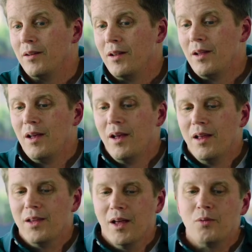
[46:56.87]
Mm-hmm.
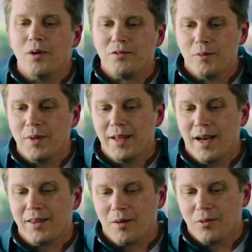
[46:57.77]
The other one for me that
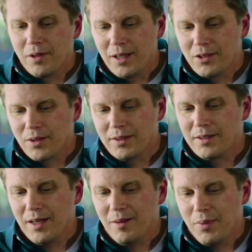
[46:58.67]
I think I'm really interested in,